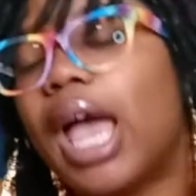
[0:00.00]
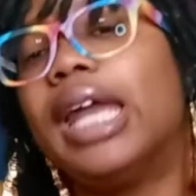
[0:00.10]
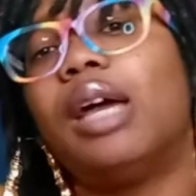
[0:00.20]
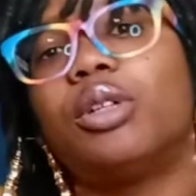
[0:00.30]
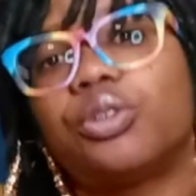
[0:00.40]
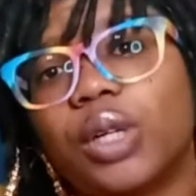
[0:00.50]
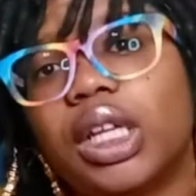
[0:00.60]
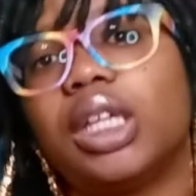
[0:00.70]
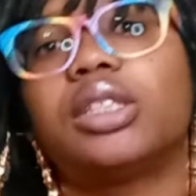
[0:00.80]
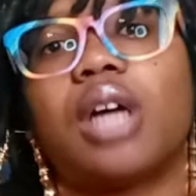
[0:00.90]
And it was
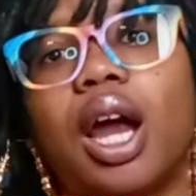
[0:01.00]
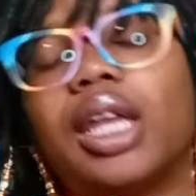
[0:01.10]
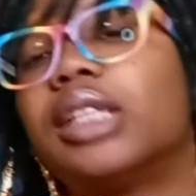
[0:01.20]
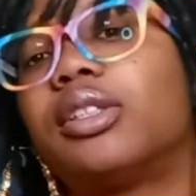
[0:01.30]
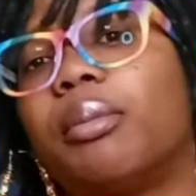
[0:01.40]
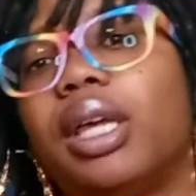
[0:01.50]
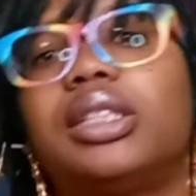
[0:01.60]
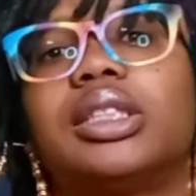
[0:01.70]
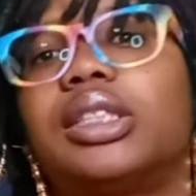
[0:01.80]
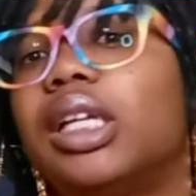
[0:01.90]
really disheartening to me
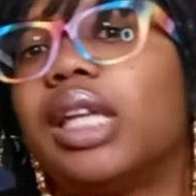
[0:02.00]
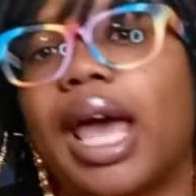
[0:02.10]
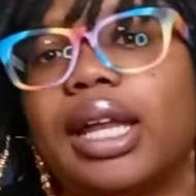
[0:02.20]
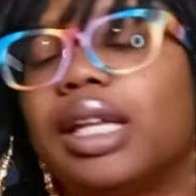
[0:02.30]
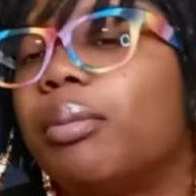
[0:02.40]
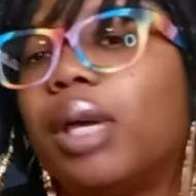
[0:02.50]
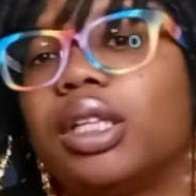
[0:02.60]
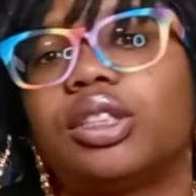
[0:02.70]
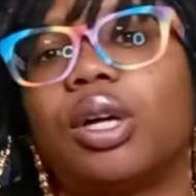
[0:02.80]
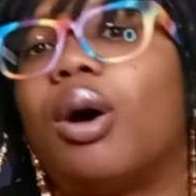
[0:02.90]
to see Natalie
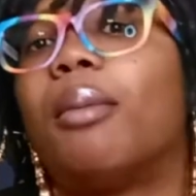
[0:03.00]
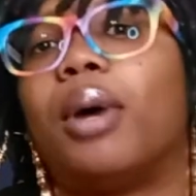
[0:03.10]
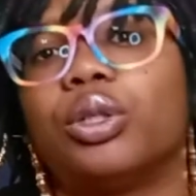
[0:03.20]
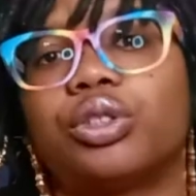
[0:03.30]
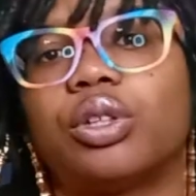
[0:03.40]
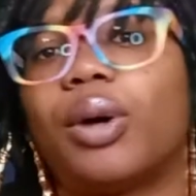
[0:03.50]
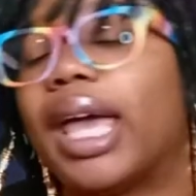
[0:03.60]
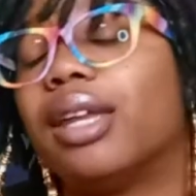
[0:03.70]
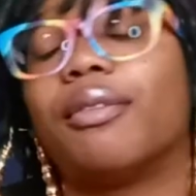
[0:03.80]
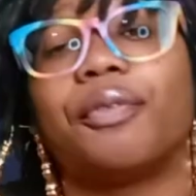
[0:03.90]
being so emotional
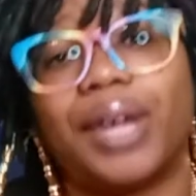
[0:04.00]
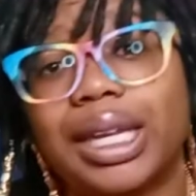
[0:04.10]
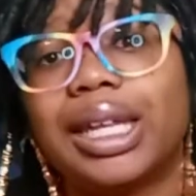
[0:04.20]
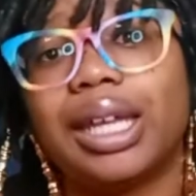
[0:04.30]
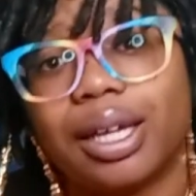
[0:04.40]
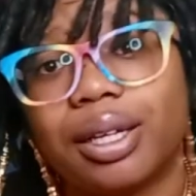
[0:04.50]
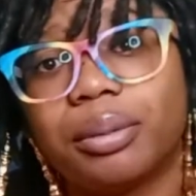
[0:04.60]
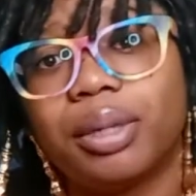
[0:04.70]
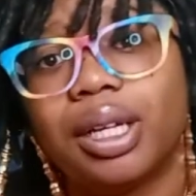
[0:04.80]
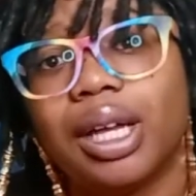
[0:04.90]
and defending
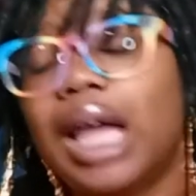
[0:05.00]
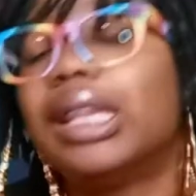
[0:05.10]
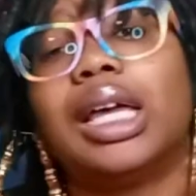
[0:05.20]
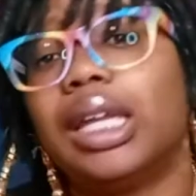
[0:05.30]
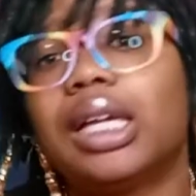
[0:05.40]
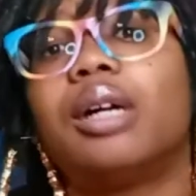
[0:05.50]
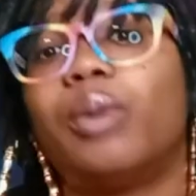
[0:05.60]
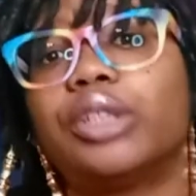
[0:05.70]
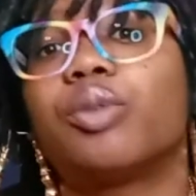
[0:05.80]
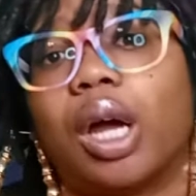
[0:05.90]
him. The nigga
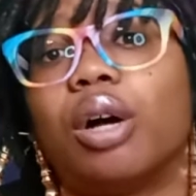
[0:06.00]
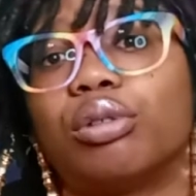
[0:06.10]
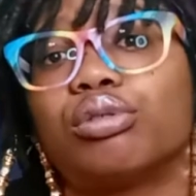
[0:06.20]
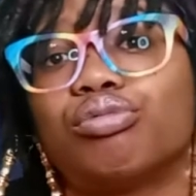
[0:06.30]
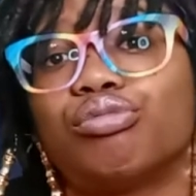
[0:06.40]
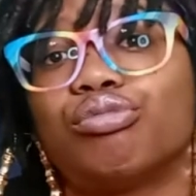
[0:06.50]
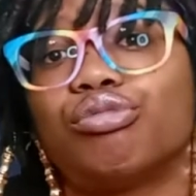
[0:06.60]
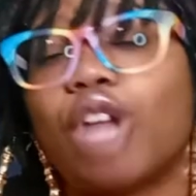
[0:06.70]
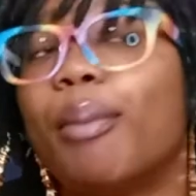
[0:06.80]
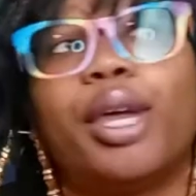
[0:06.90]
was wrong.
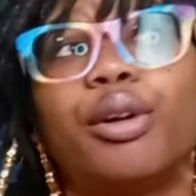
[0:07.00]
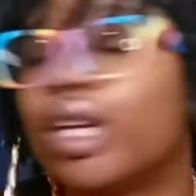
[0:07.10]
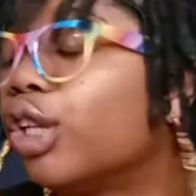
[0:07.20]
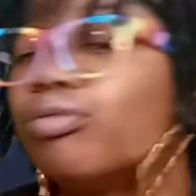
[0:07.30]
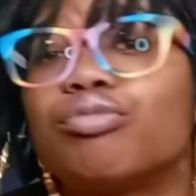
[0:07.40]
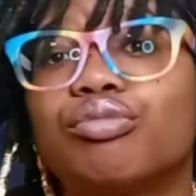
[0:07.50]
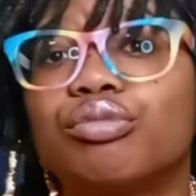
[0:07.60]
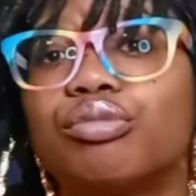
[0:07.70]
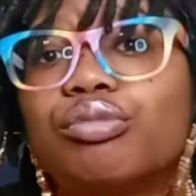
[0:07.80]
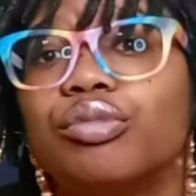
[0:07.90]
Period.
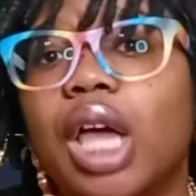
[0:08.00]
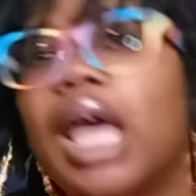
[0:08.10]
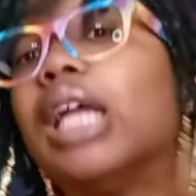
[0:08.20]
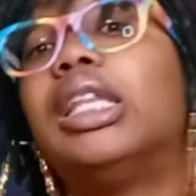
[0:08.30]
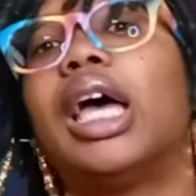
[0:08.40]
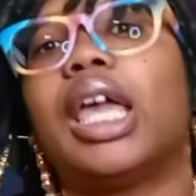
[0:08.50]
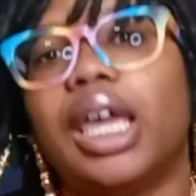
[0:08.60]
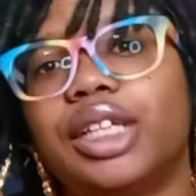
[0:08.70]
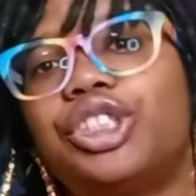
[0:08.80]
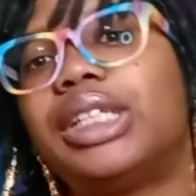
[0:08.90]
The
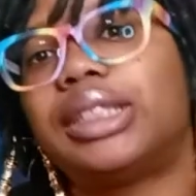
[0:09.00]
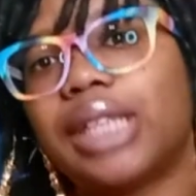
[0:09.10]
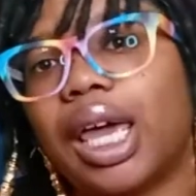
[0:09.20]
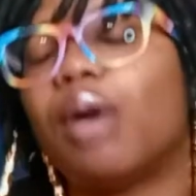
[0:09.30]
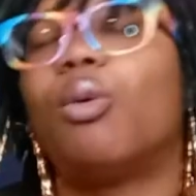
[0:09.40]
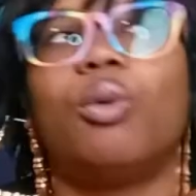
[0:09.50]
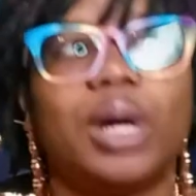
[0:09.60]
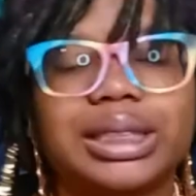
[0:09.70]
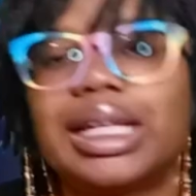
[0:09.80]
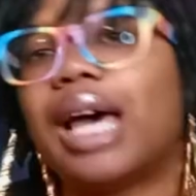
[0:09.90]
issue said
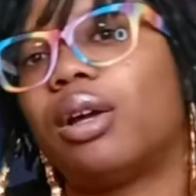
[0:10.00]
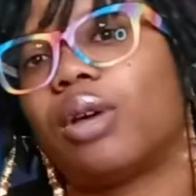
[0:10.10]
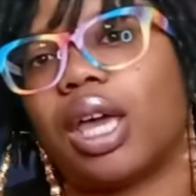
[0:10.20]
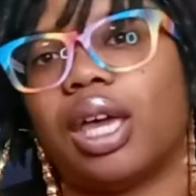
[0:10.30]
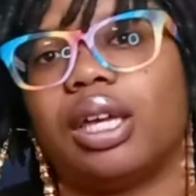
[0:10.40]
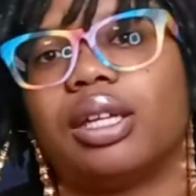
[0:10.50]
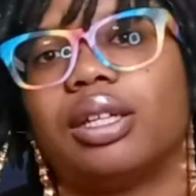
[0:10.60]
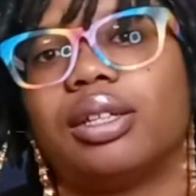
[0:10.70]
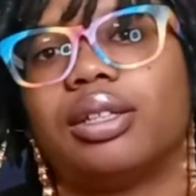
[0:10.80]
was not okay.